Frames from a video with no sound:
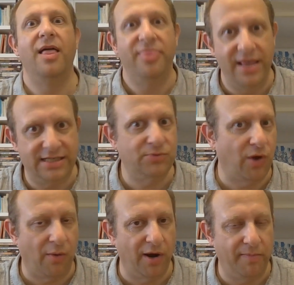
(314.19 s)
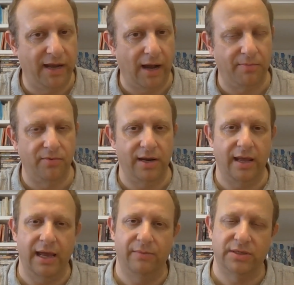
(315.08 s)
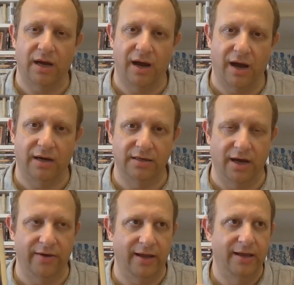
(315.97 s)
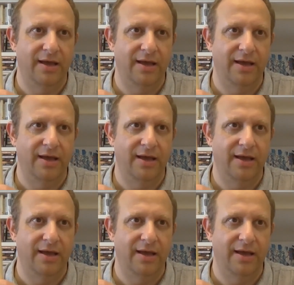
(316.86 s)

This is what I want to pick up and read." It was hard going.